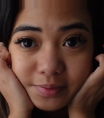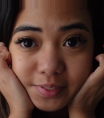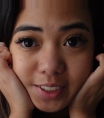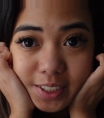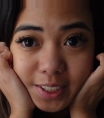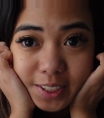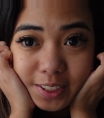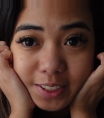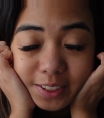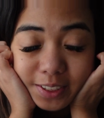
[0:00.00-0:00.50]

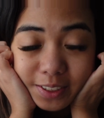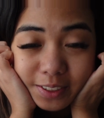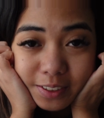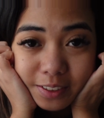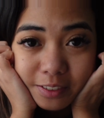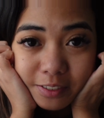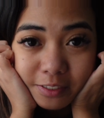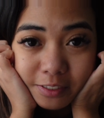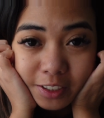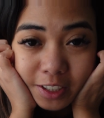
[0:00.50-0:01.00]
there's
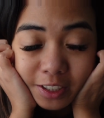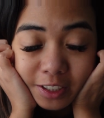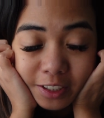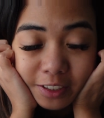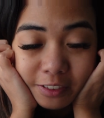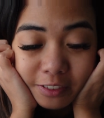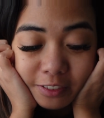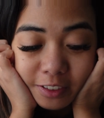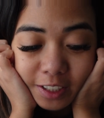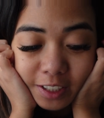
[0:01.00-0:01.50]
still a
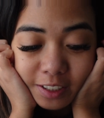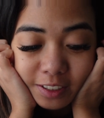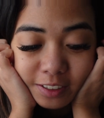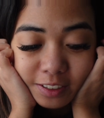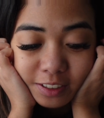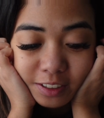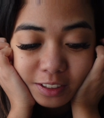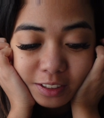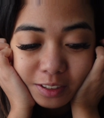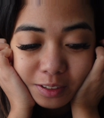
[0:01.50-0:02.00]
very
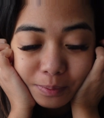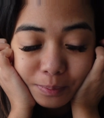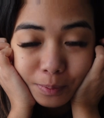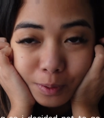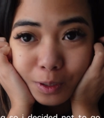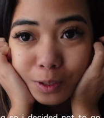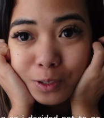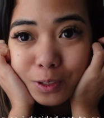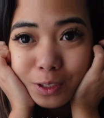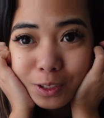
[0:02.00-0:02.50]
faint
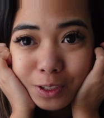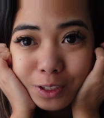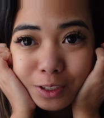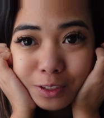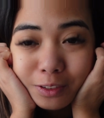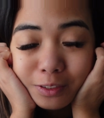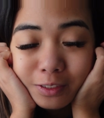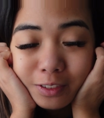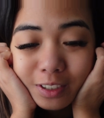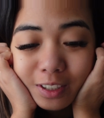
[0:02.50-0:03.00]

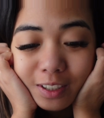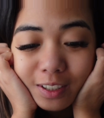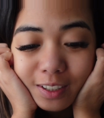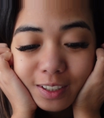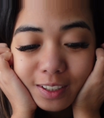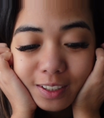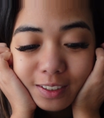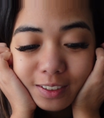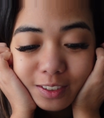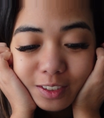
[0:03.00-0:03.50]
positive
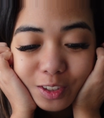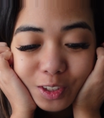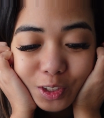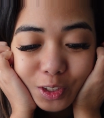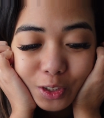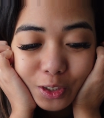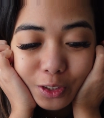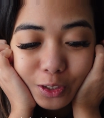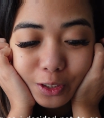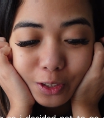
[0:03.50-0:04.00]
line,
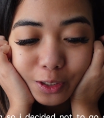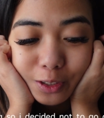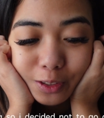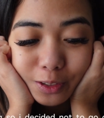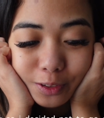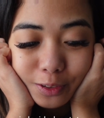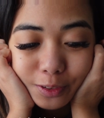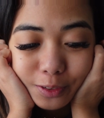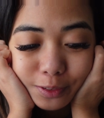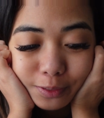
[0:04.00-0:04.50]
so...
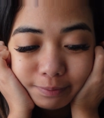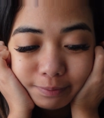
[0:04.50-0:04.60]
And